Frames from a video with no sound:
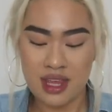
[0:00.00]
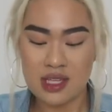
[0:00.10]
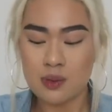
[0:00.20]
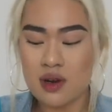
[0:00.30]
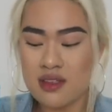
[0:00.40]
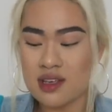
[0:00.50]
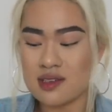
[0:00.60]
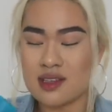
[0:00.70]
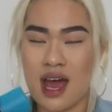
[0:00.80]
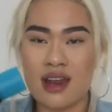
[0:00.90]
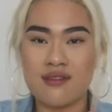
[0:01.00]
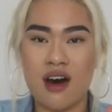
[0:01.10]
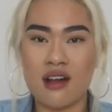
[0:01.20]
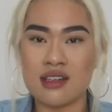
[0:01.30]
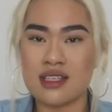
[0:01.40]
it's one of those
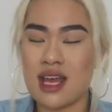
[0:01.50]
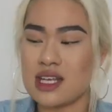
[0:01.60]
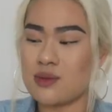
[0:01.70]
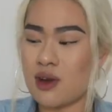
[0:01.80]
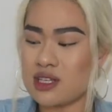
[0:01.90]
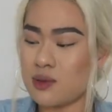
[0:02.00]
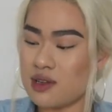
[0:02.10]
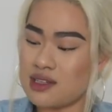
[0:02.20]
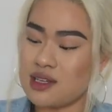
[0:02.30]
advanced express ones.